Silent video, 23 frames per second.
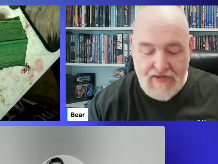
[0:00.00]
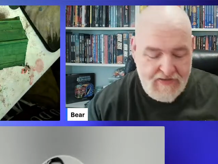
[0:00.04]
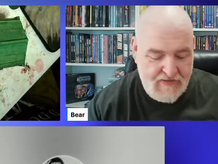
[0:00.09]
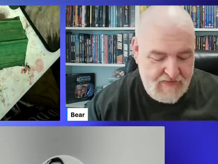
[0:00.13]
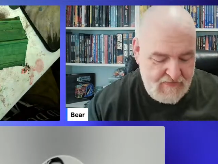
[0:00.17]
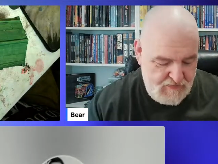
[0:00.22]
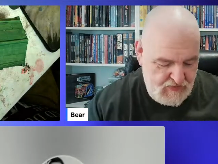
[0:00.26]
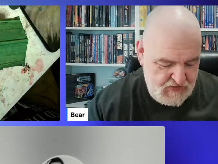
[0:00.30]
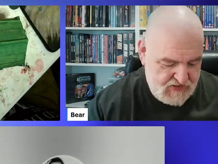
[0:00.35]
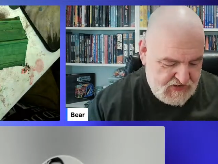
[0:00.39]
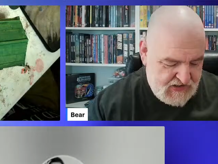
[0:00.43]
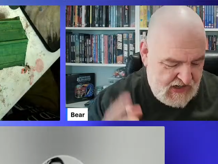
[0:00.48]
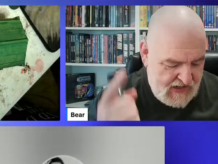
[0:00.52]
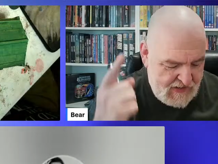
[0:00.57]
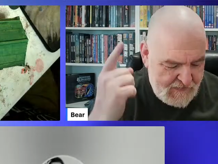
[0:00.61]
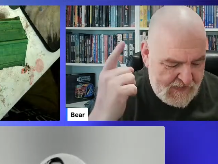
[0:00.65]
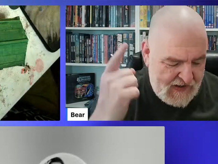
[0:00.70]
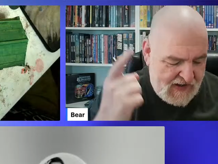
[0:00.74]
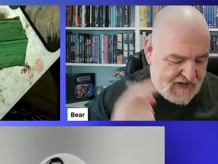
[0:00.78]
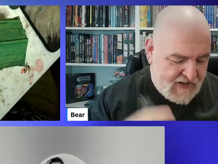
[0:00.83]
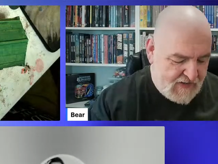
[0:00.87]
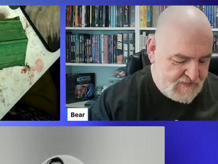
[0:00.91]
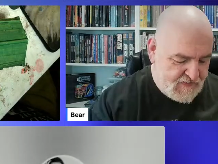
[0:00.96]
Put Janet
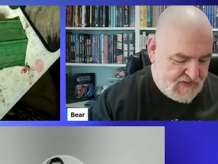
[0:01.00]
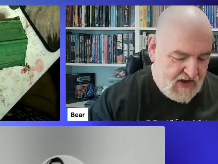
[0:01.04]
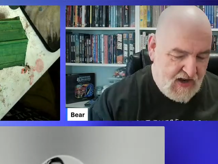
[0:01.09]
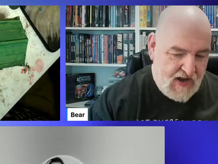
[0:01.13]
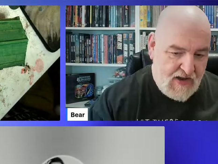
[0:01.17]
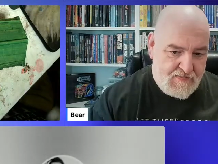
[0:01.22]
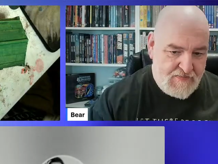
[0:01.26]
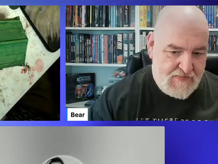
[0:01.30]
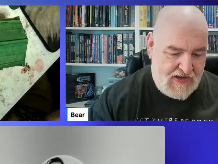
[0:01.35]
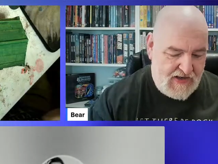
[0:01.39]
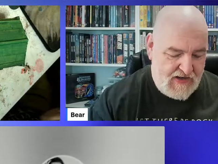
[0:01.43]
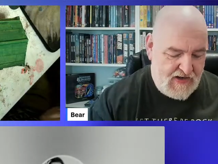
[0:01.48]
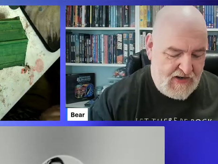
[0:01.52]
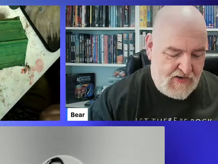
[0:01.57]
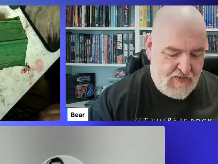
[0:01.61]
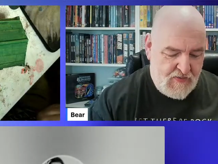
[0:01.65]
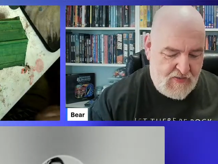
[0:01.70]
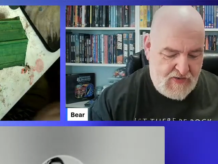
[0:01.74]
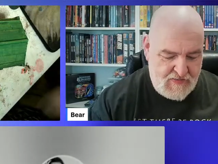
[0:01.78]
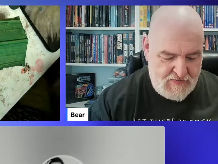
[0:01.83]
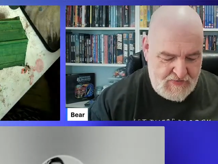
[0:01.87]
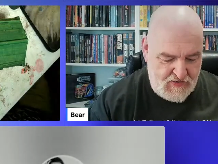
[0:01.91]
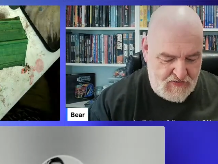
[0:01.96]
back up top, man. I don't
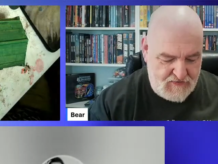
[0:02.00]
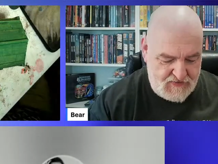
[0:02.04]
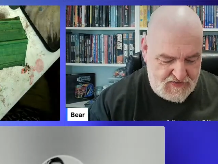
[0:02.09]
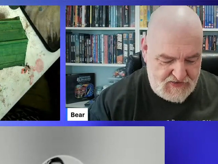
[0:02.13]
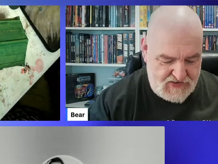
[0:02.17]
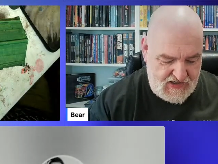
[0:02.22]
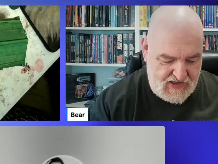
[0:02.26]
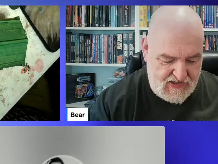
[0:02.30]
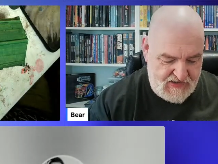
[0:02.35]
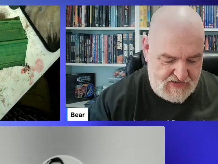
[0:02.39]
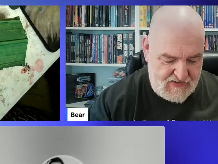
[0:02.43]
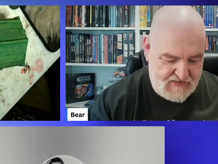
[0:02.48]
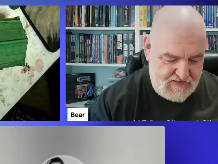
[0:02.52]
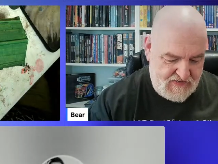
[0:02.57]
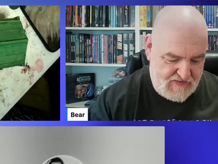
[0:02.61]
want to be over Janet.